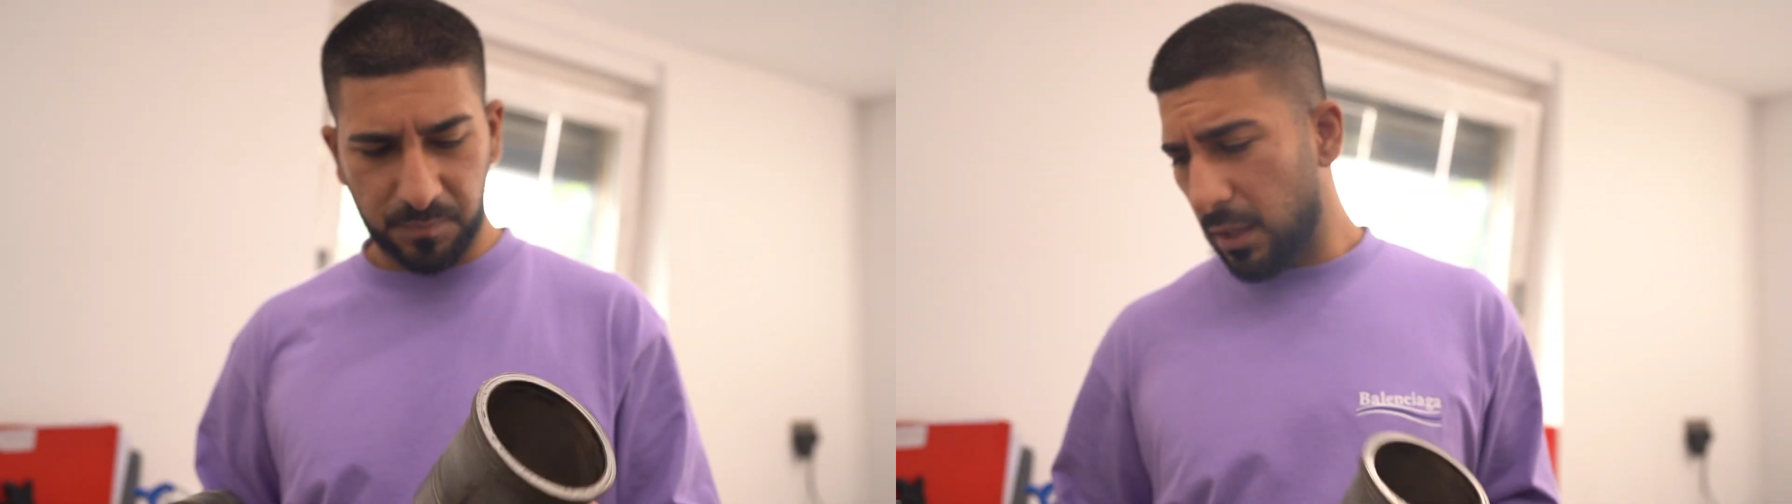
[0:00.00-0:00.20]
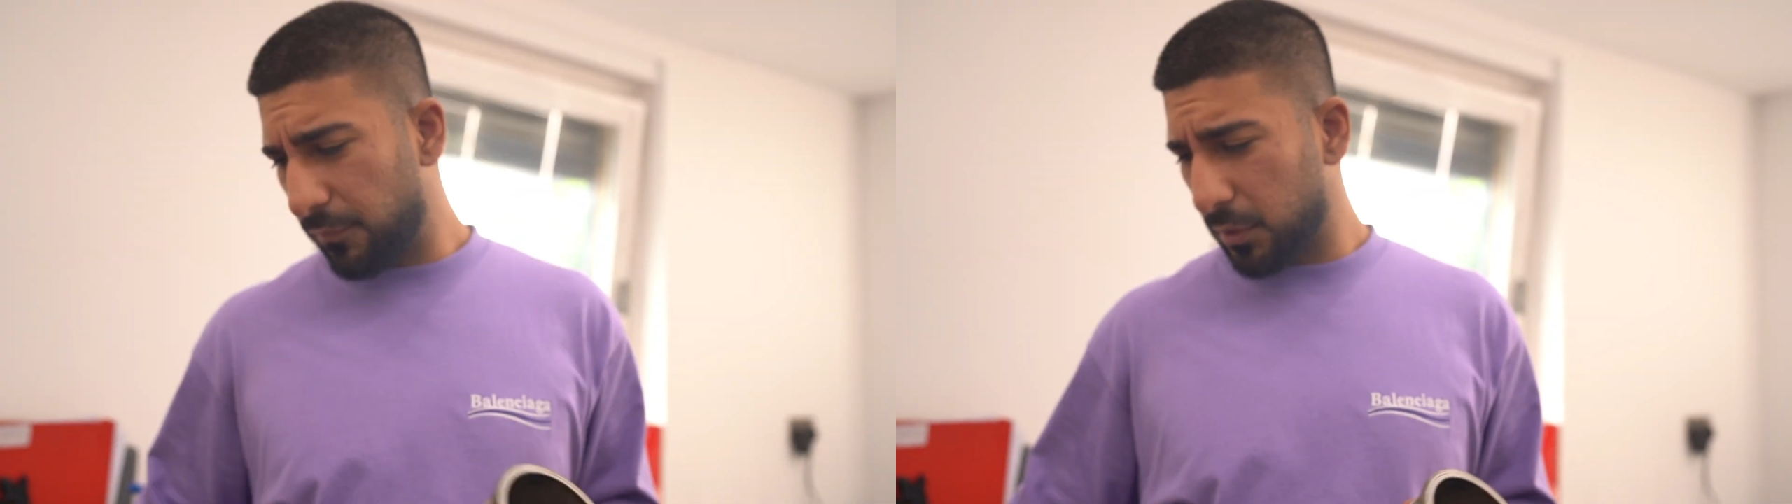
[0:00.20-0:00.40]

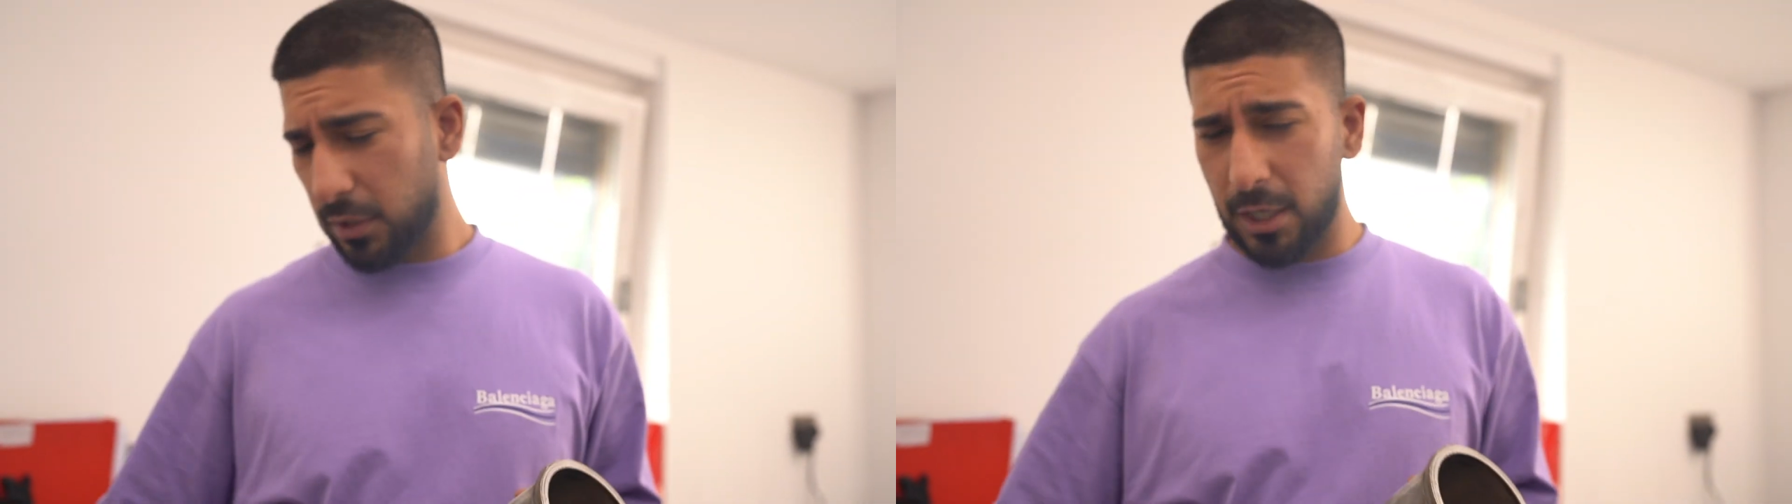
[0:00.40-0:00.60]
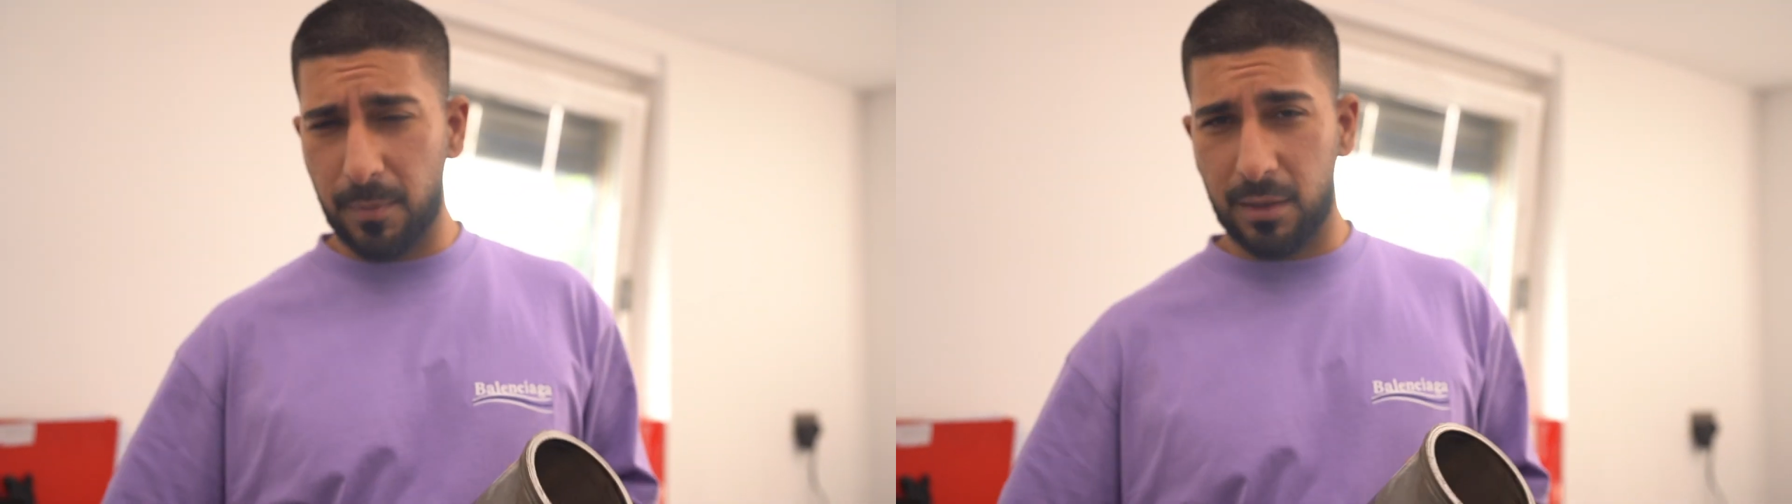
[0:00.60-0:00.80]
If you
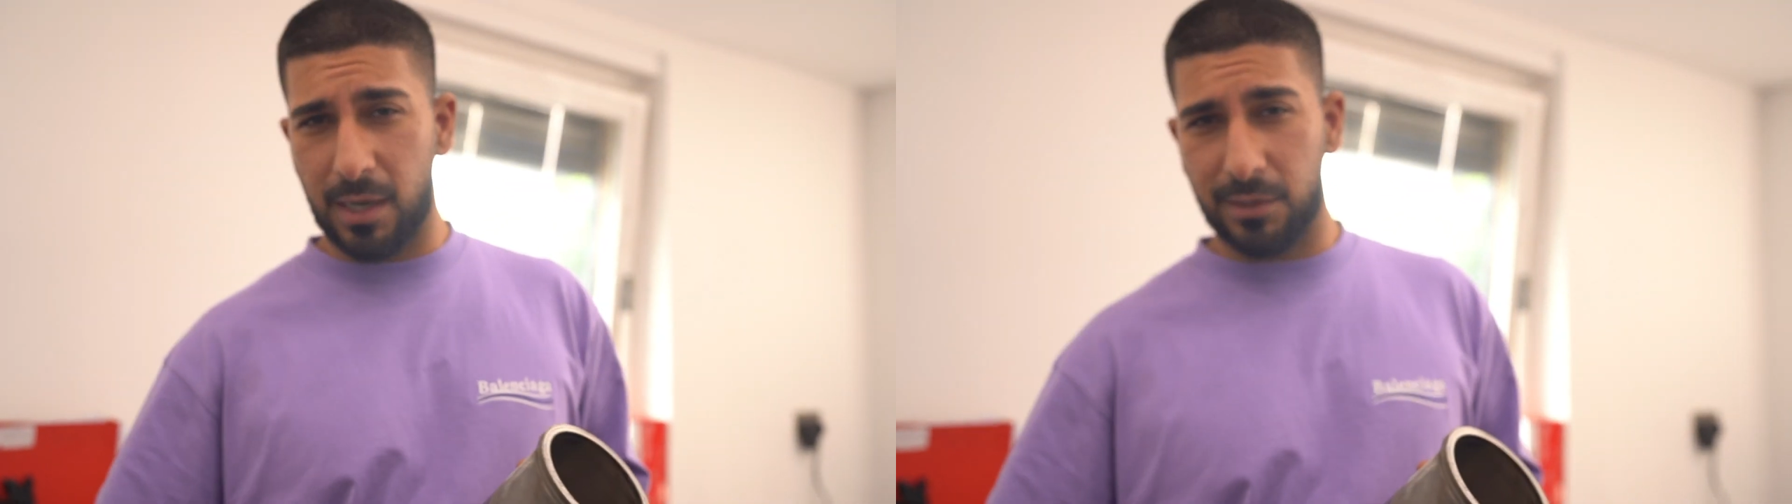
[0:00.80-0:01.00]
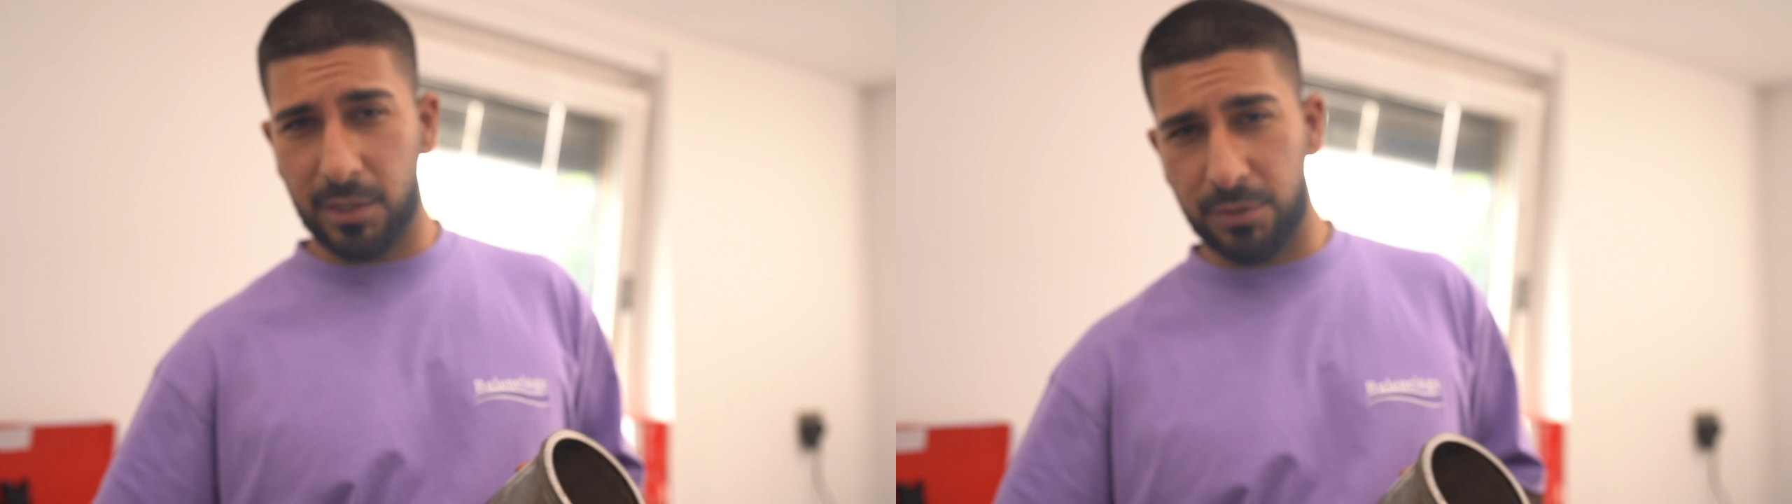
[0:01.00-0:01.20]
look at
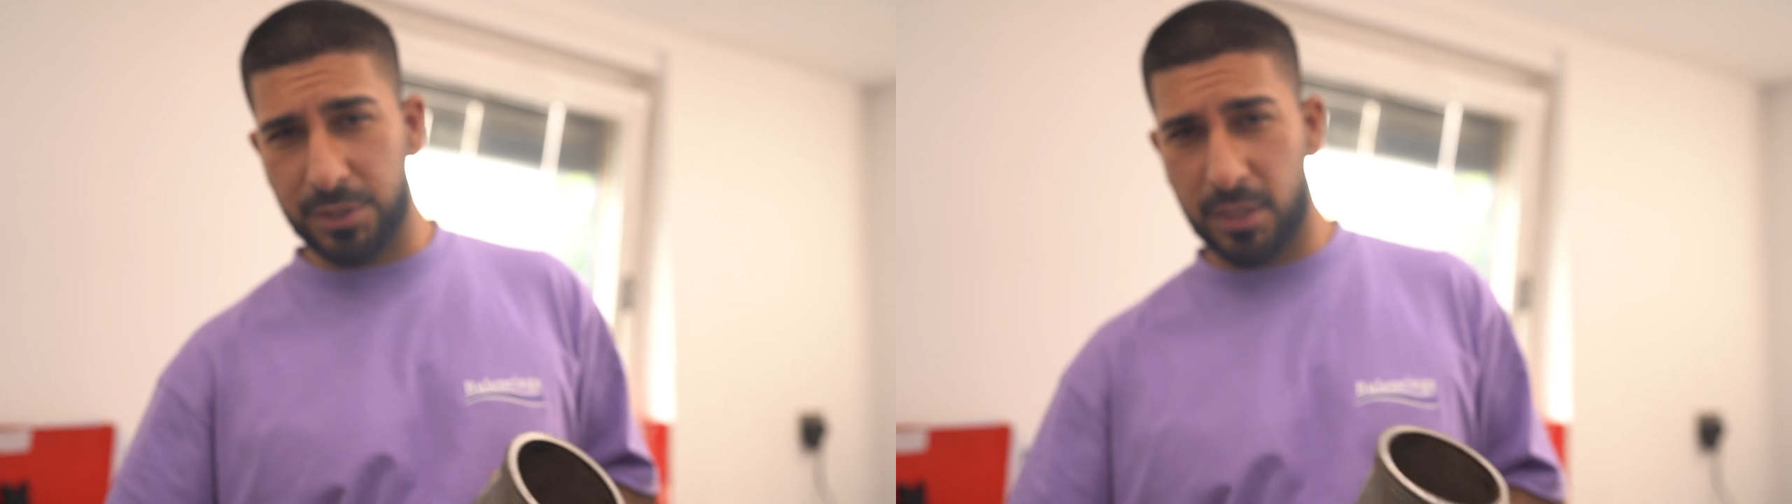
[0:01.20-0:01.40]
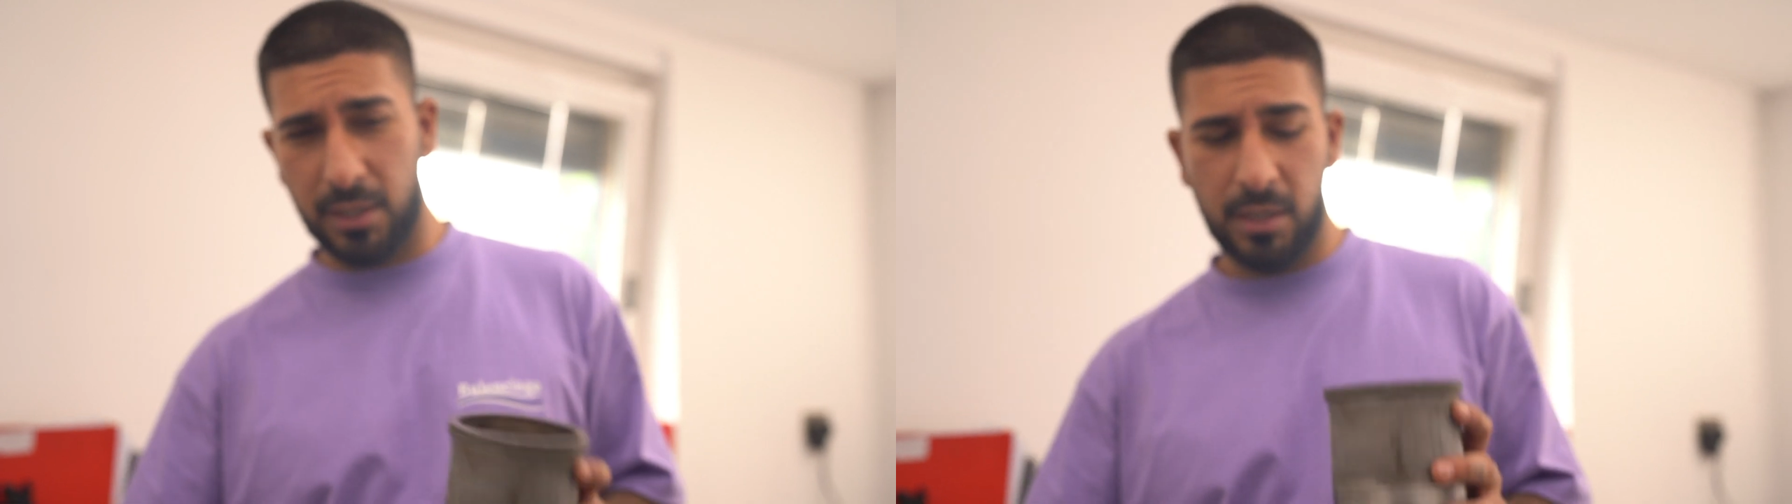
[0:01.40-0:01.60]
McLaren
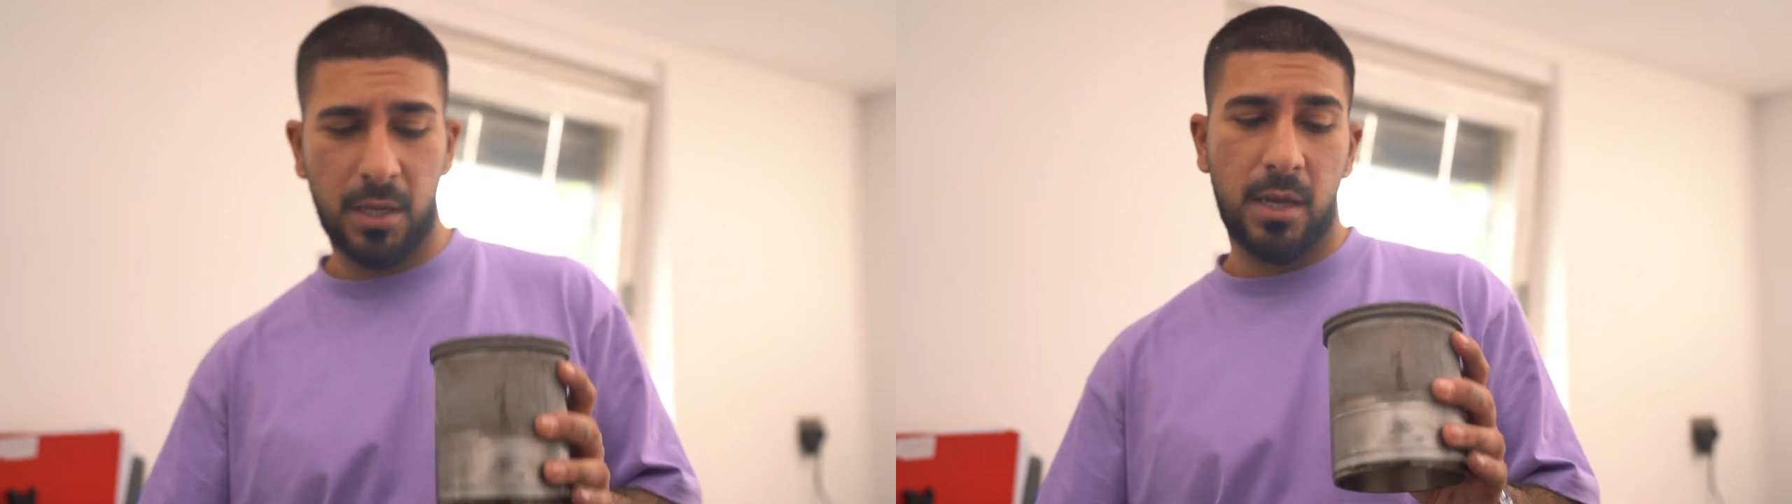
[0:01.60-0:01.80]
literature,